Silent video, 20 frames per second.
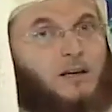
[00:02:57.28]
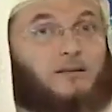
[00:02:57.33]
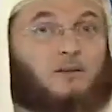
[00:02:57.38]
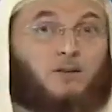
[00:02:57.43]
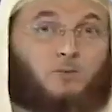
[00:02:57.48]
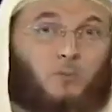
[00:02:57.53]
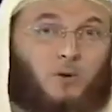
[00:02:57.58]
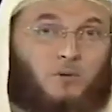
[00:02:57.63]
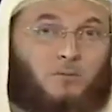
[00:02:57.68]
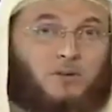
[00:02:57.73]

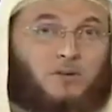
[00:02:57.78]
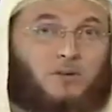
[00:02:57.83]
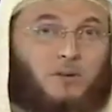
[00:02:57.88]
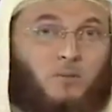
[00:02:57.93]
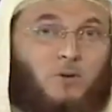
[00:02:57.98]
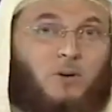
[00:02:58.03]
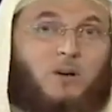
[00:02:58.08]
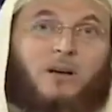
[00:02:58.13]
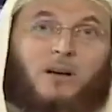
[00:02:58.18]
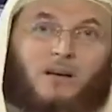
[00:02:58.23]
Is it
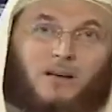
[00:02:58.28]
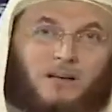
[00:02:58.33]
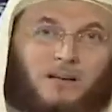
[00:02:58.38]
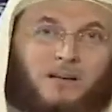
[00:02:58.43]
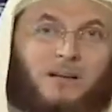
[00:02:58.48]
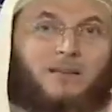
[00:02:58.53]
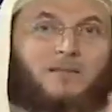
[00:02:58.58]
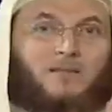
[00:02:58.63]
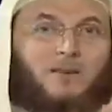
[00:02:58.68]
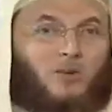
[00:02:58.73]
permissible?
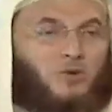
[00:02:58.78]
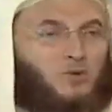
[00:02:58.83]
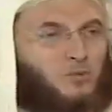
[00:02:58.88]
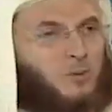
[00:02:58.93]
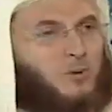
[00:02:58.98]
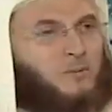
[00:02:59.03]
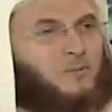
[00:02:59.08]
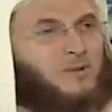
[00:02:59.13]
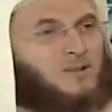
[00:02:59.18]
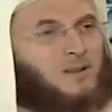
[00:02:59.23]
Yes,
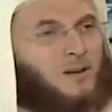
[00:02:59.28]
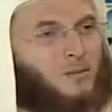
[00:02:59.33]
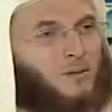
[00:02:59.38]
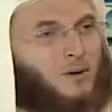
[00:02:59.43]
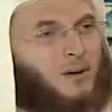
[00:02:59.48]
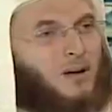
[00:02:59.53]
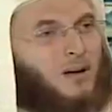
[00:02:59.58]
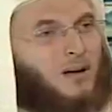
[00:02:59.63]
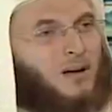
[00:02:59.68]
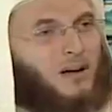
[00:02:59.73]
it's
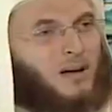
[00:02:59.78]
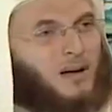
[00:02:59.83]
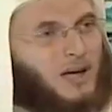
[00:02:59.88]
permissible